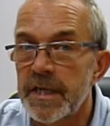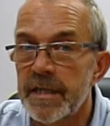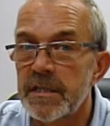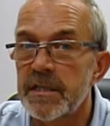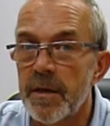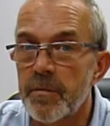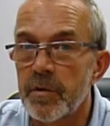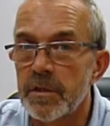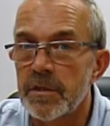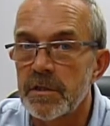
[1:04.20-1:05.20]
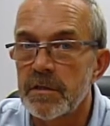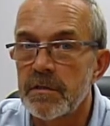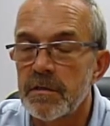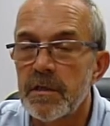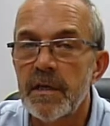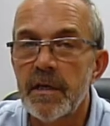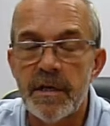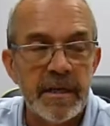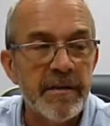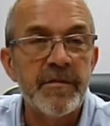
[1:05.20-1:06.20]
against set points,
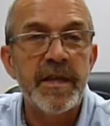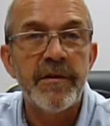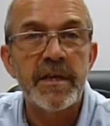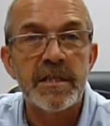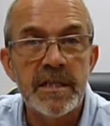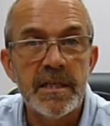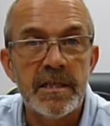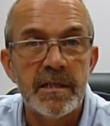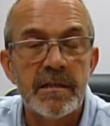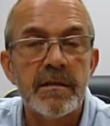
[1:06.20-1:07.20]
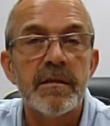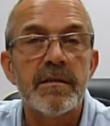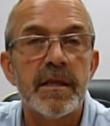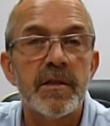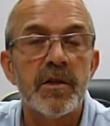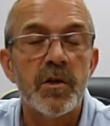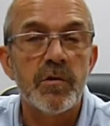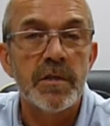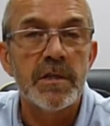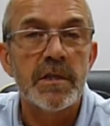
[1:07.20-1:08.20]
and if they're exceeded, then the
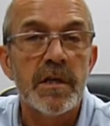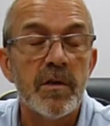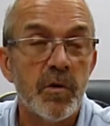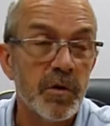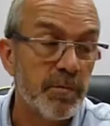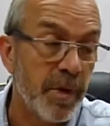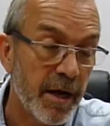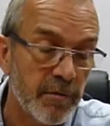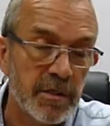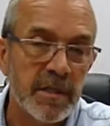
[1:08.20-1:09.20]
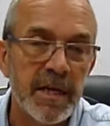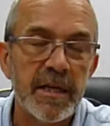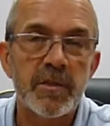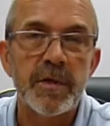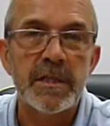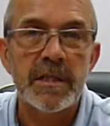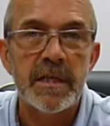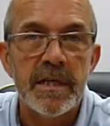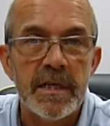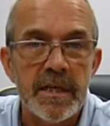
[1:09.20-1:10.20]
current or the power to the actuator
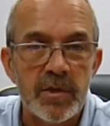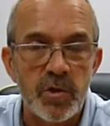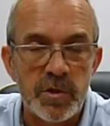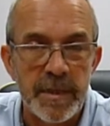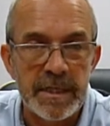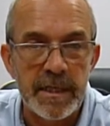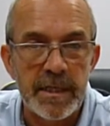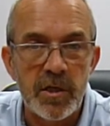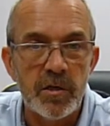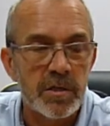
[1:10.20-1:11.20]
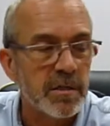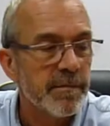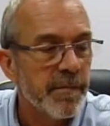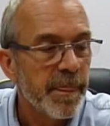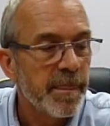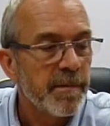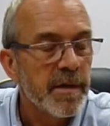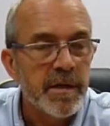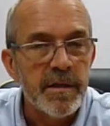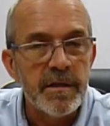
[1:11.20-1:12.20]
is automatically cut.
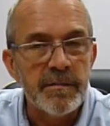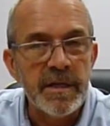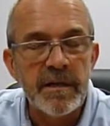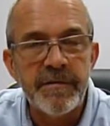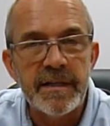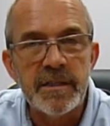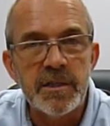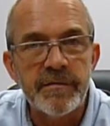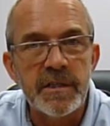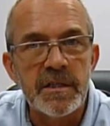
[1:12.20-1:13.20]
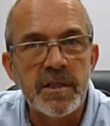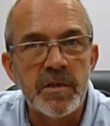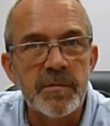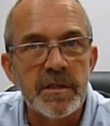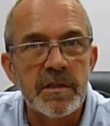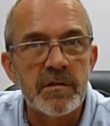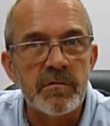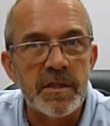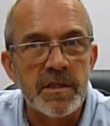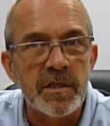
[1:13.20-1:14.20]
The main advantage of this system is that
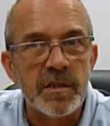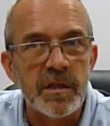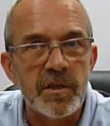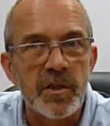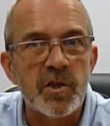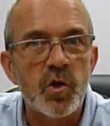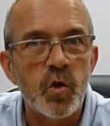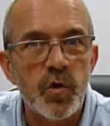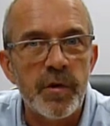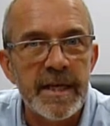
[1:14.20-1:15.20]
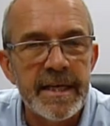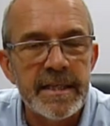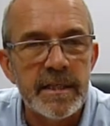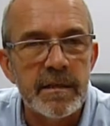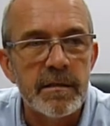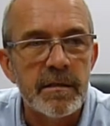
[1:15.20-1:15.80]
it's a torque related